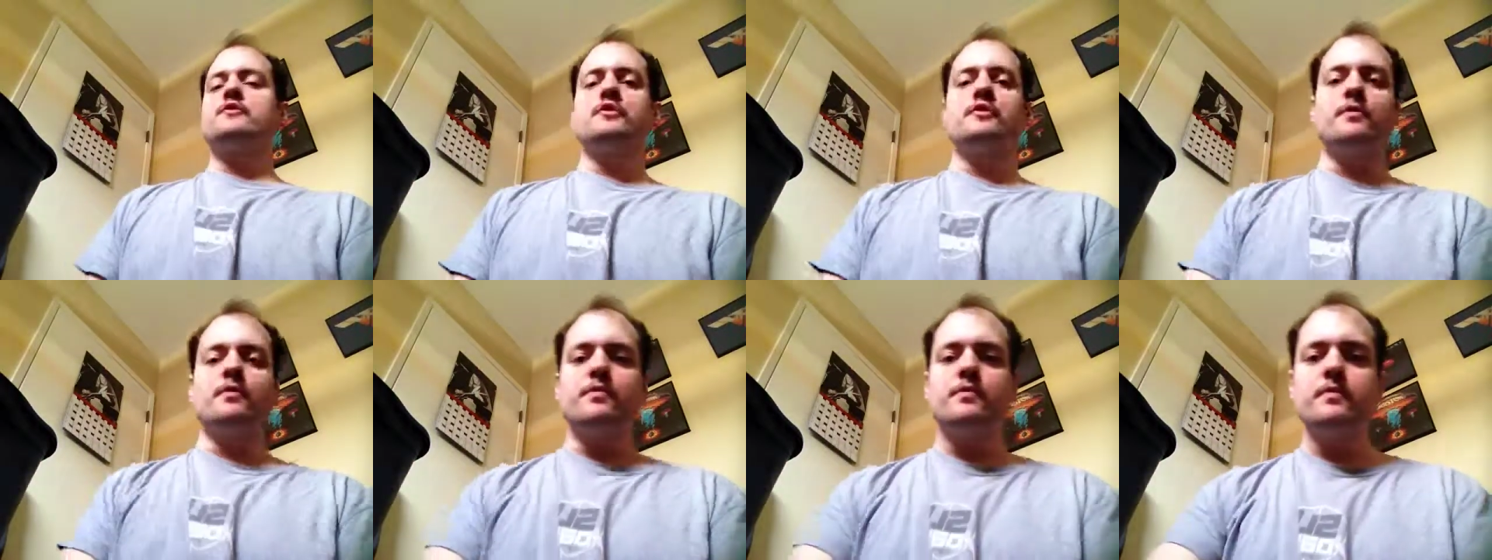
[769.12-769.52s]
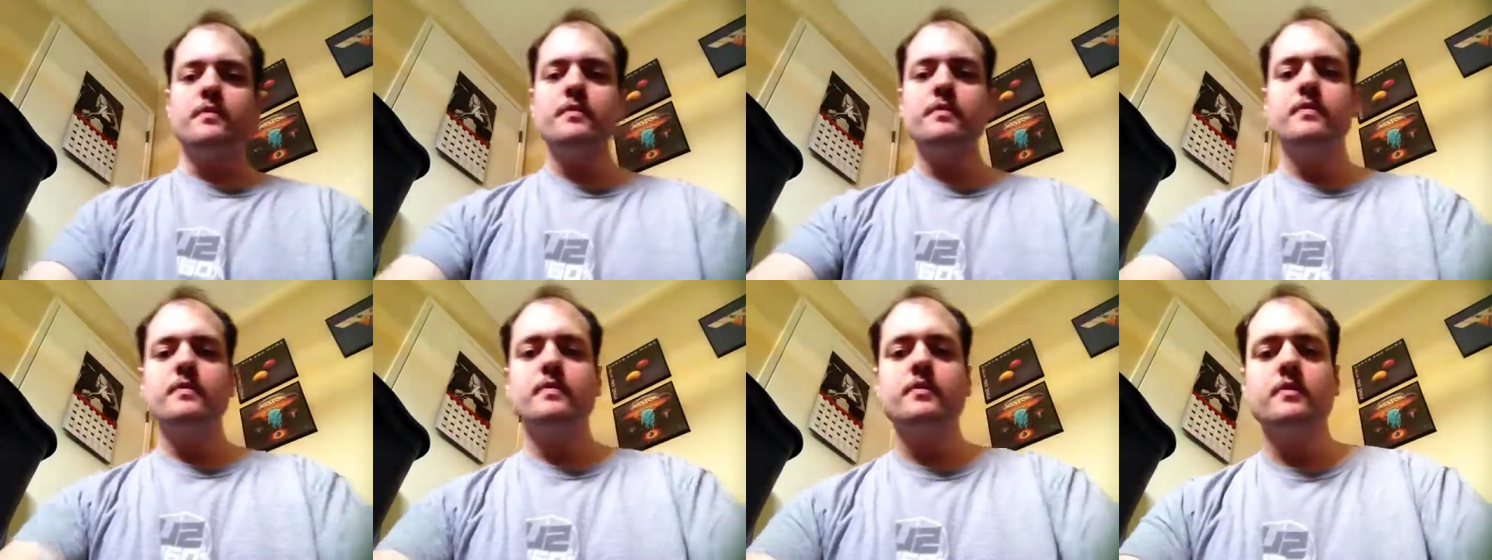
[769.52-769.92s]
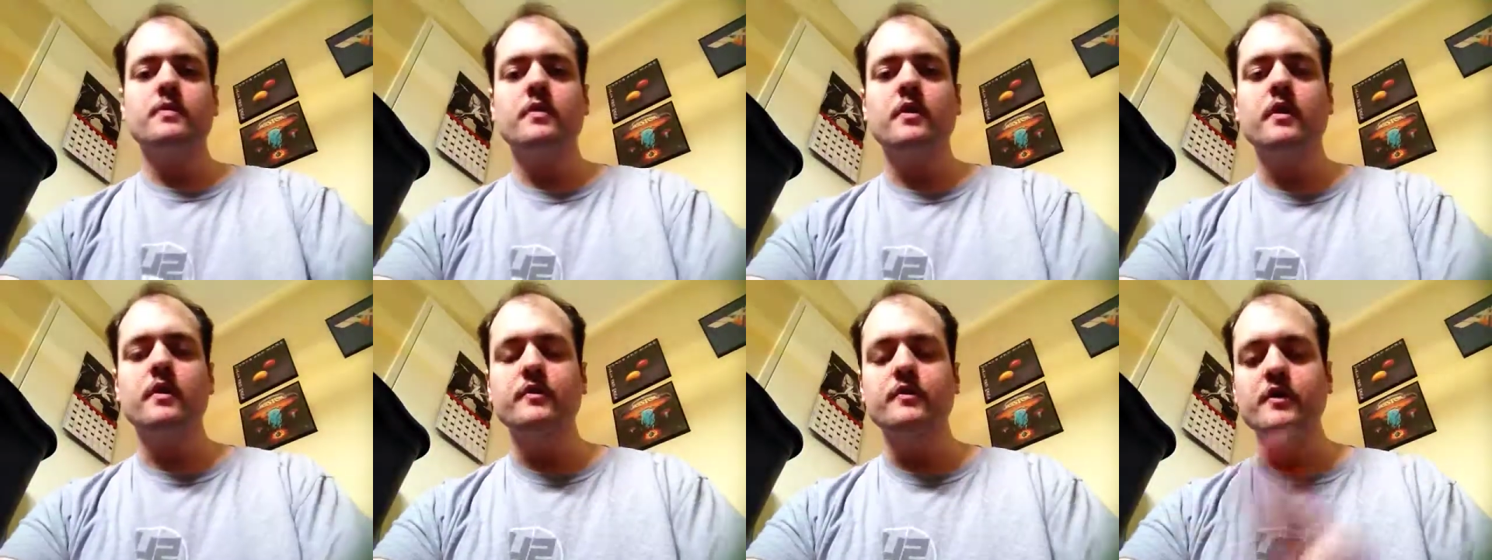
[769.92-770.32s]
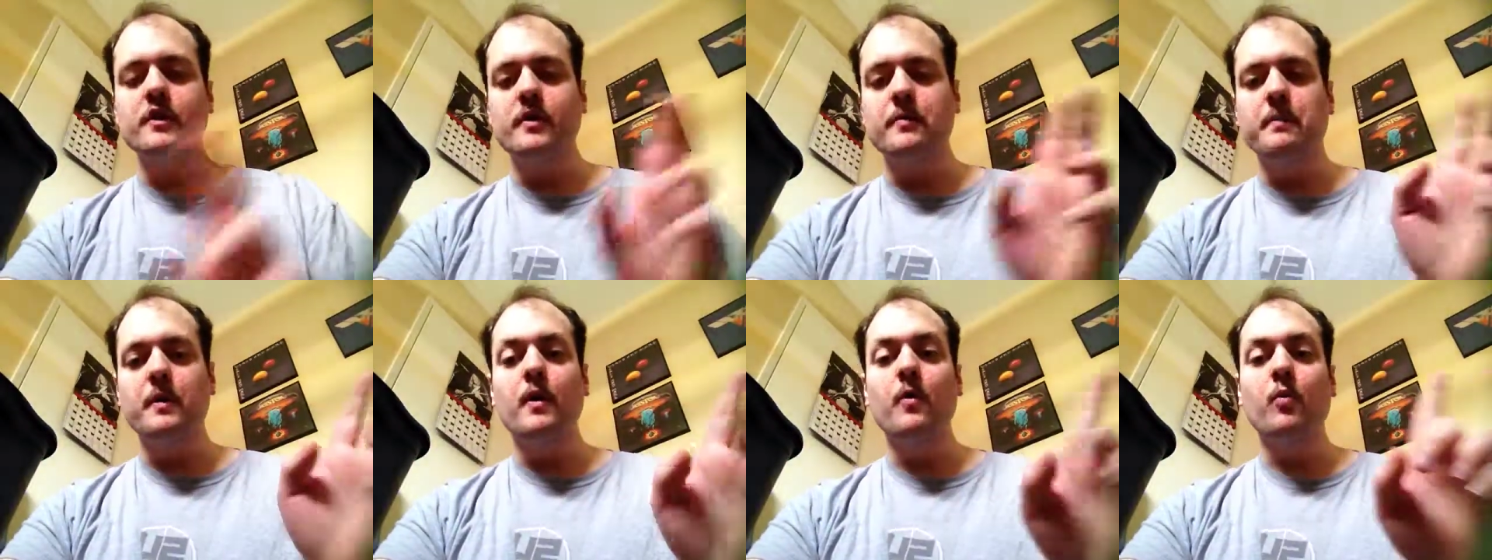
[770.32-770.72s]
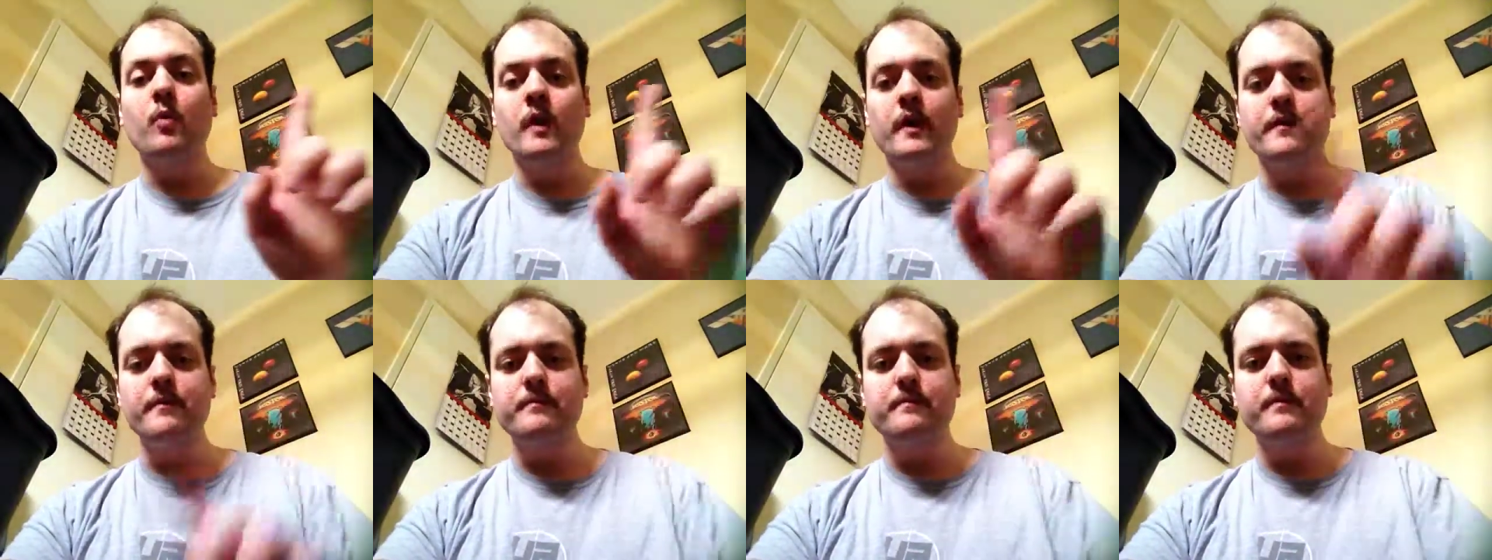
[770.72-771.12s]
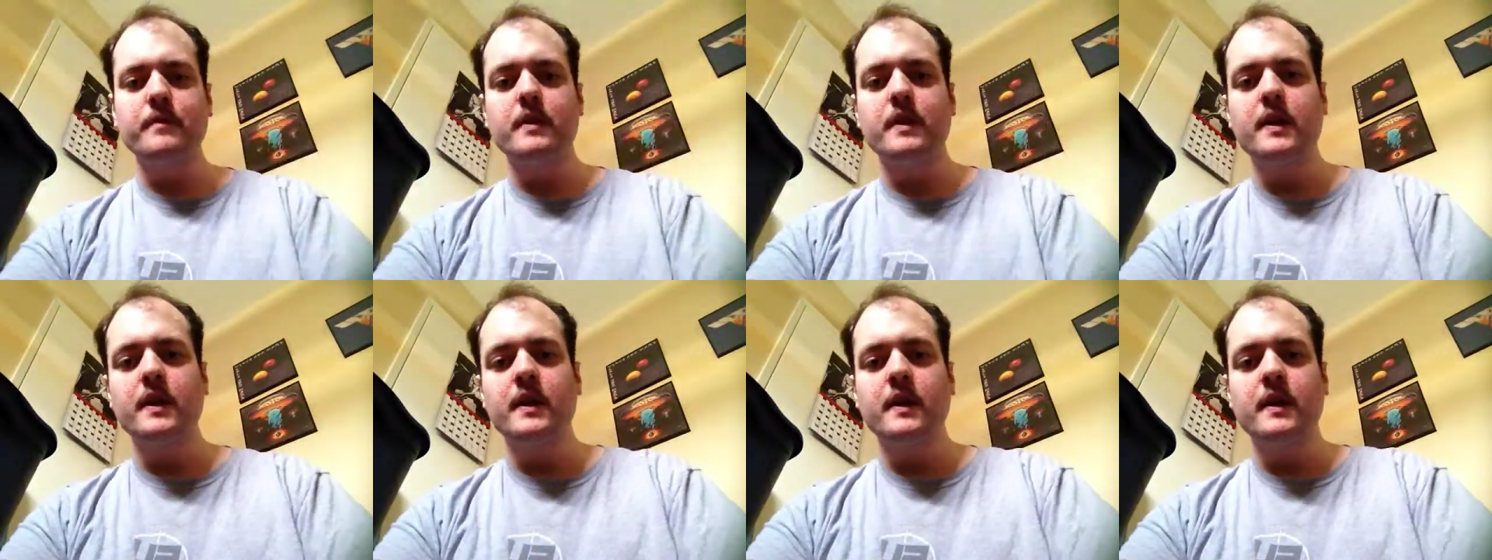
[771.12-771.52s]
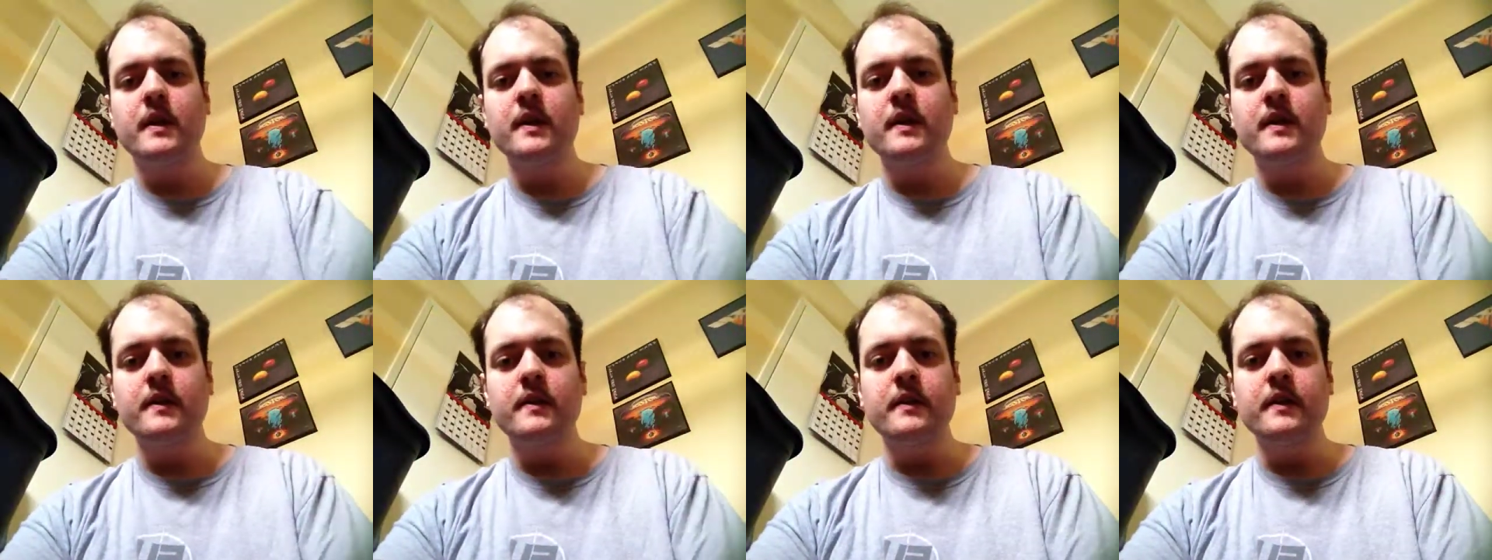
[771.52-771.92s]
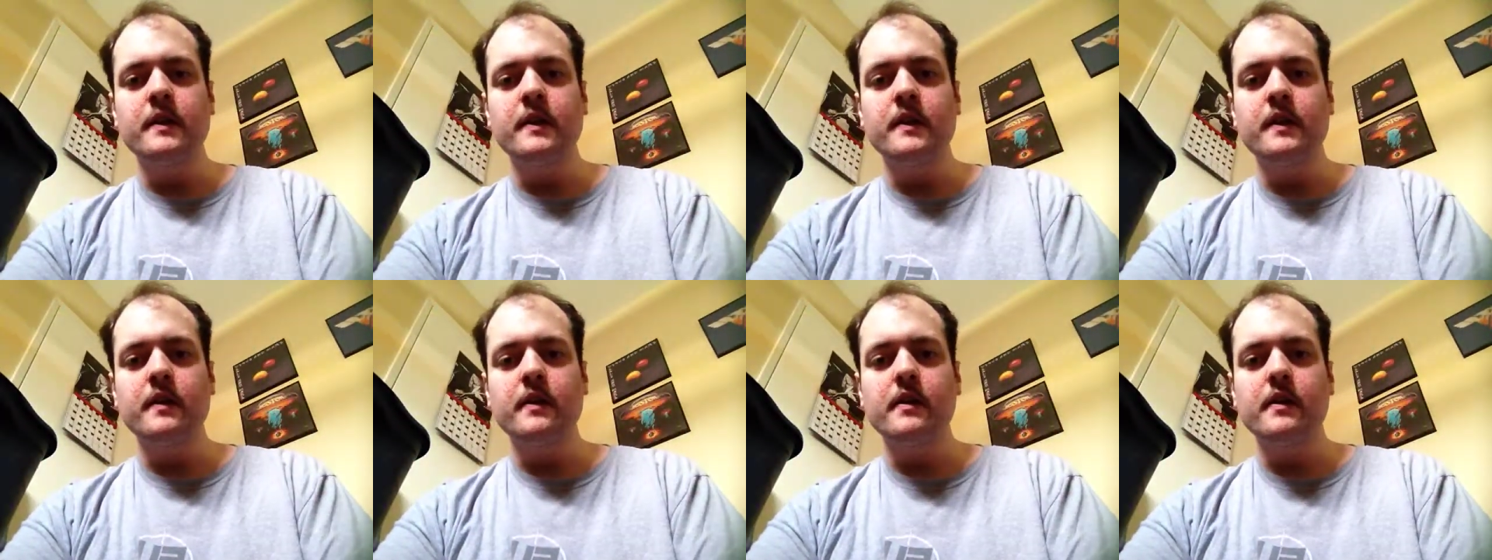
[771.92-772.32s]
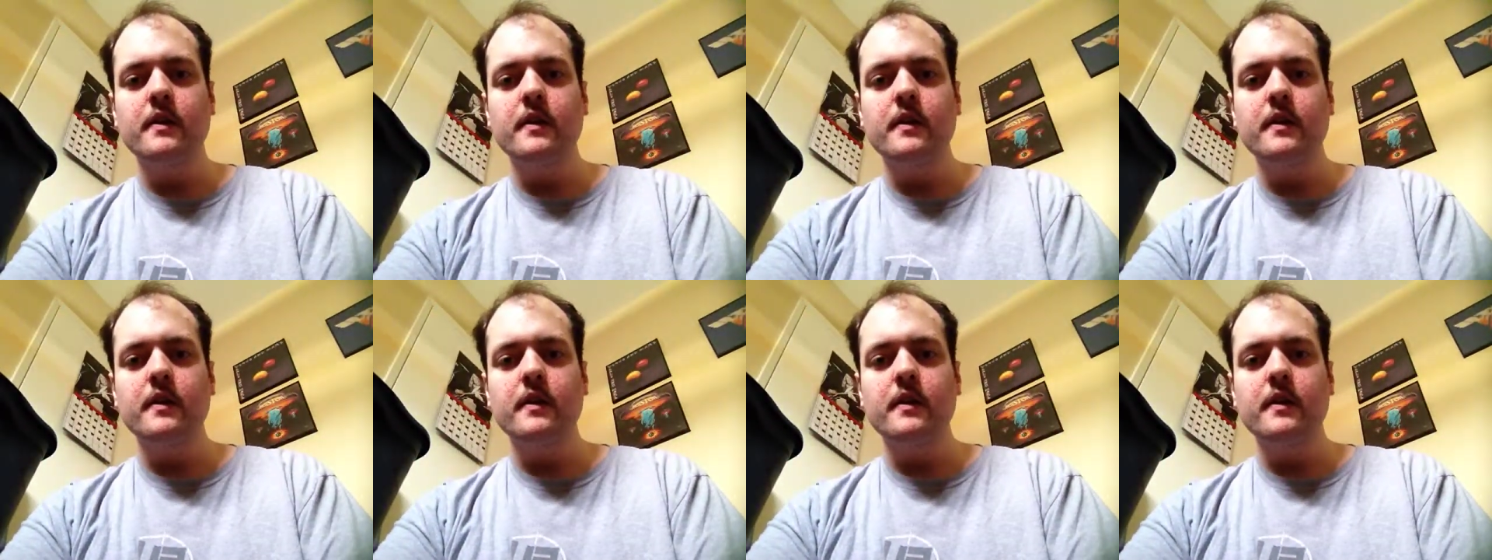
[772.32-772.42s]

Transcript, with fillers: two, or sorry, part one, and uh,